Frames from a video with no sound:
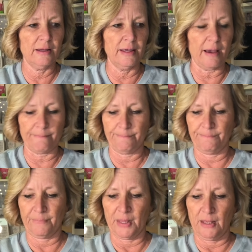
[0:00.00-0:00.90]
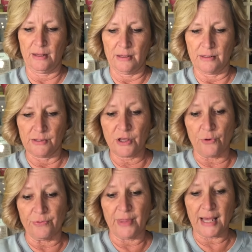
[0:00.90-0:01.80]
Yeah, so
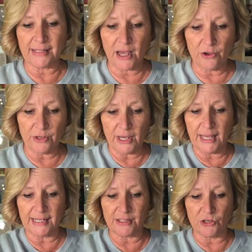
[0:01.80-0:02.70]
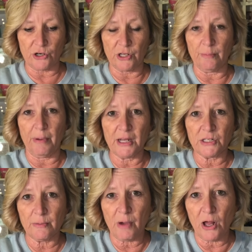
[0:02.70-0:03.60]
that's how you get it started. You
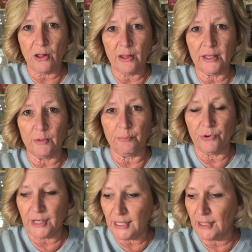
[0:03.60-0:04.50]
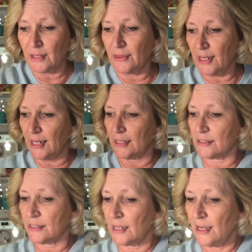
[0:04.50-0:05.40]
punch them all, you put in the
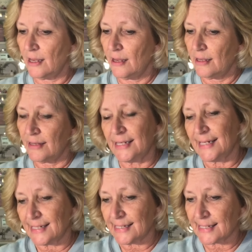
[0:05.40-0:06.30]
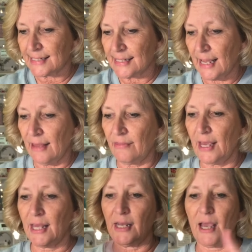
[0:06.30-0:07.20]
things, the discs, and
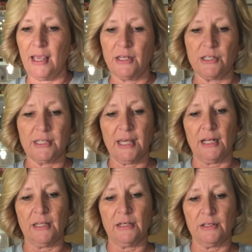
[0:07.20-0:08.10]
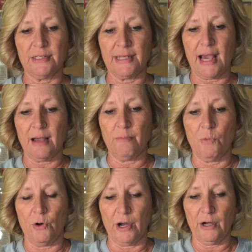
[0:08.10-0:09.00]
then you just get a little stack
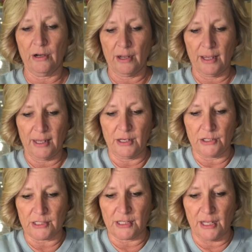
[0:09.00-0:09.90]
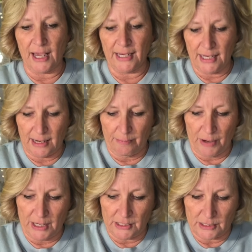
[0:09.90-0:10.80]
more, and you just line it up.
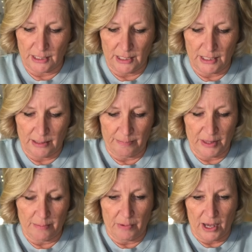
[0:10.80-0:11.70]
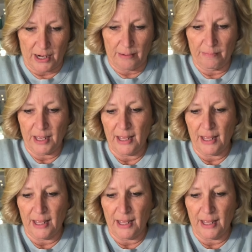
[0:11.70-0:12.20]
I just line it up at the bottom,